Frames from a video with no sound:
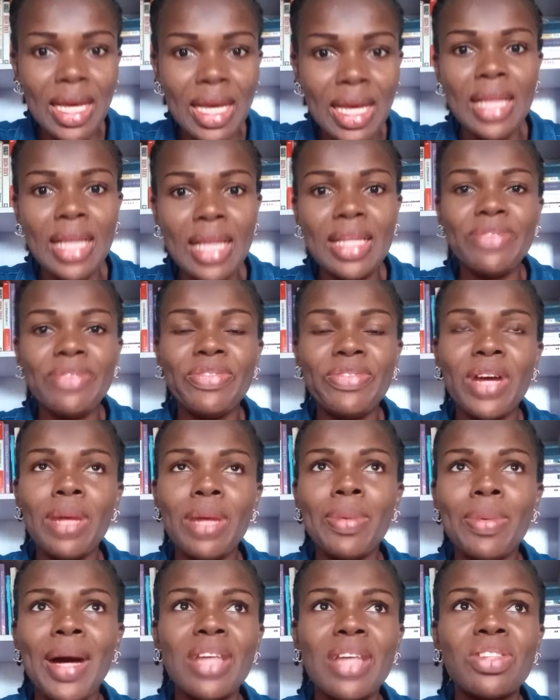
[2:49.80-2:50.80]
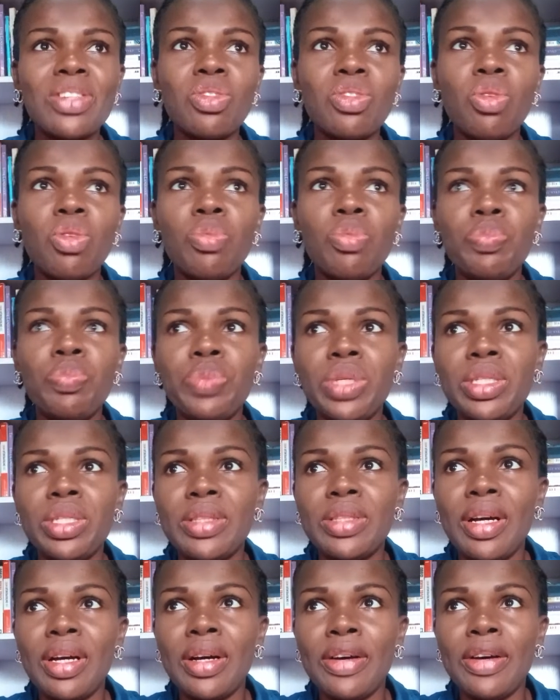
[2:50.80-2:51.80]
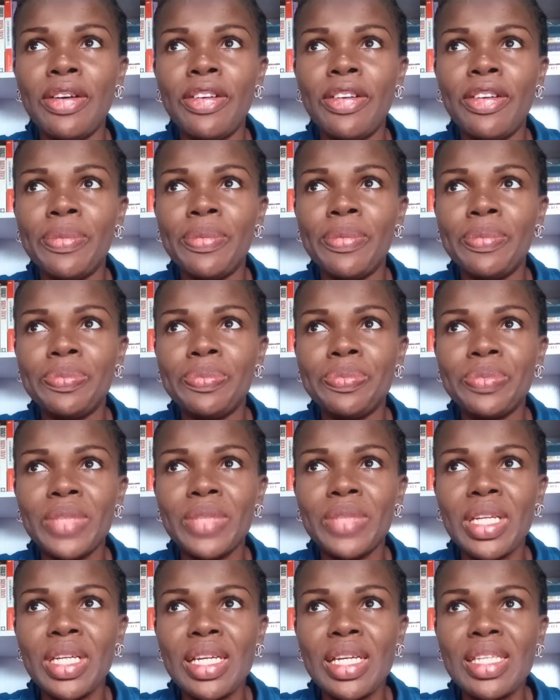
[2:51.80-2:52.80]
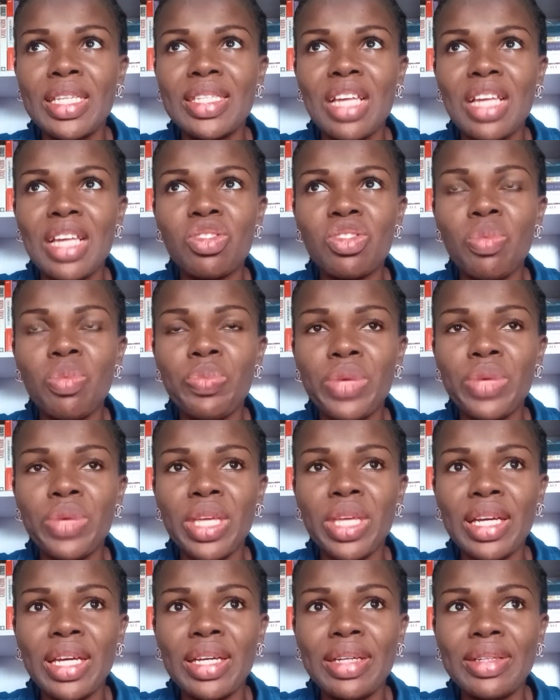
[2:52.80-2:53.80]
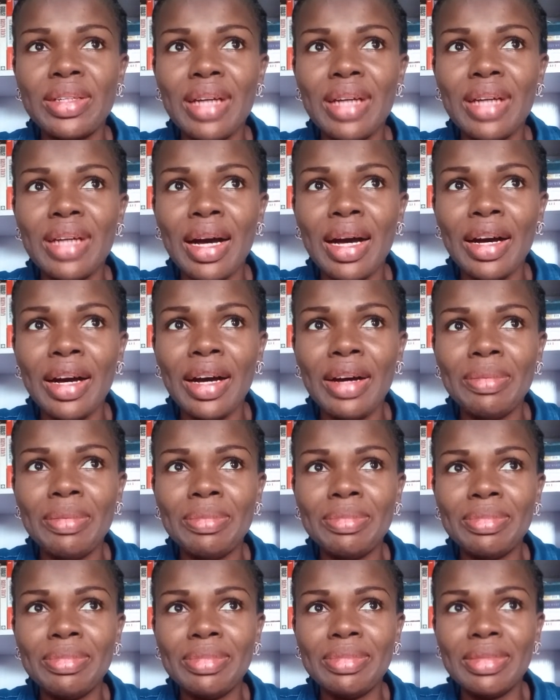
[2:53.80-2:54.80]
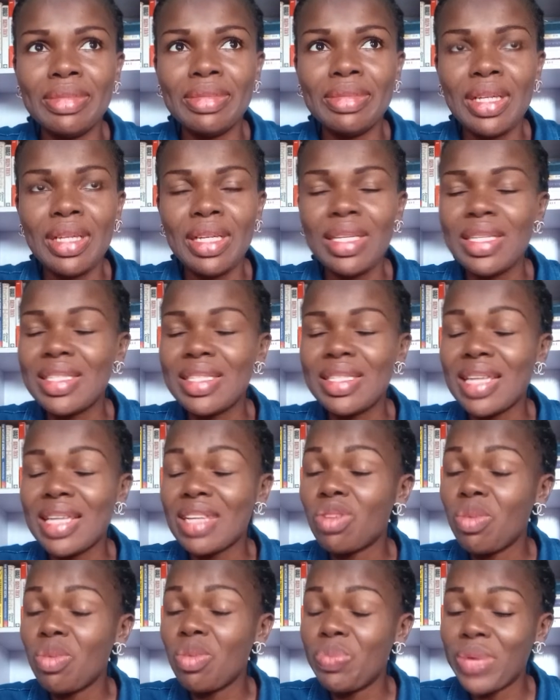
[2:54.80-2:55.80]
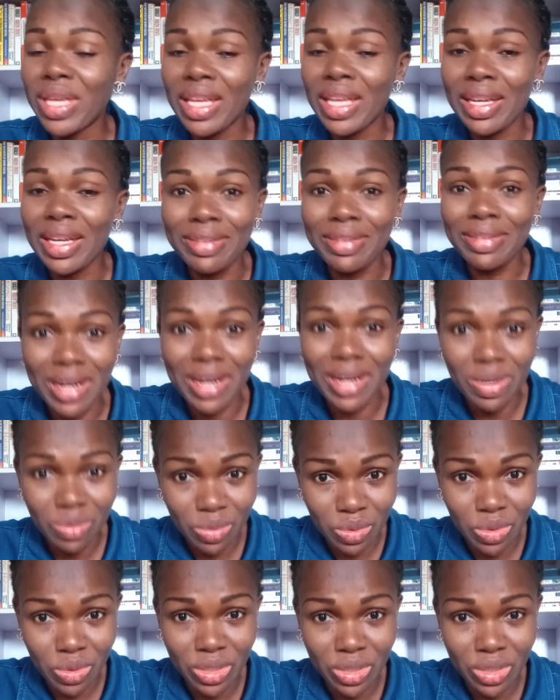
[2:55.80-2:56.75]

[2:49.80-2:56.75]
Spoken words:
The fiber has not been it has not been um it has not been grounded.